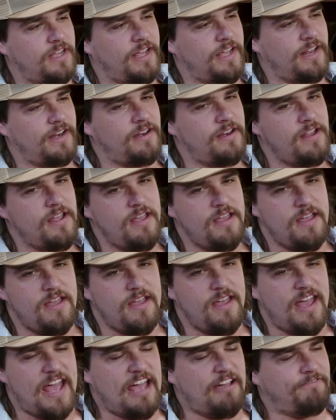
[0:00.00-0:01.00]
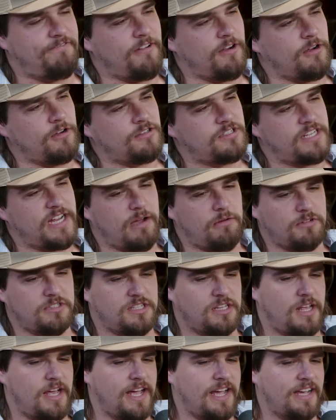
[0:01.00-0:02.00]
And at first I was
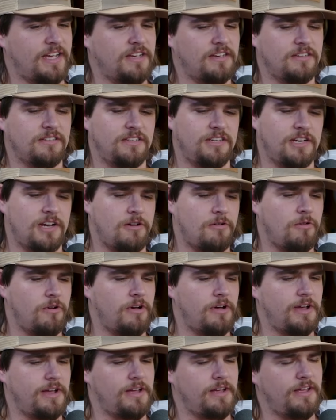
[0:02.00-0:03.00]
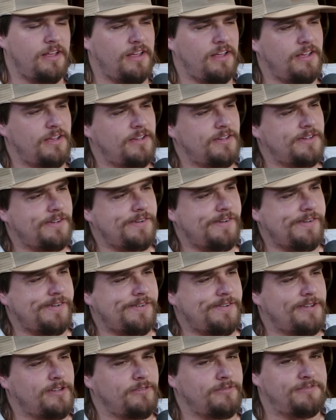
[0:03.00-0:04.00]
like, you know what?
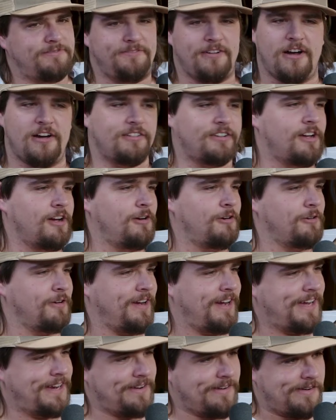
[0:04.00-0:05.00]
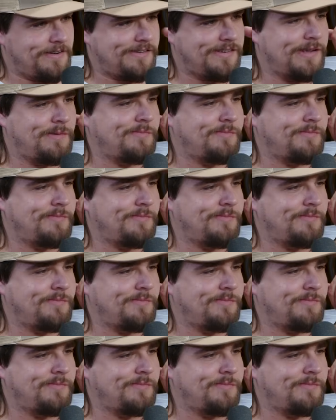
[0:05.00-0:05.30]
Fuck co-writing.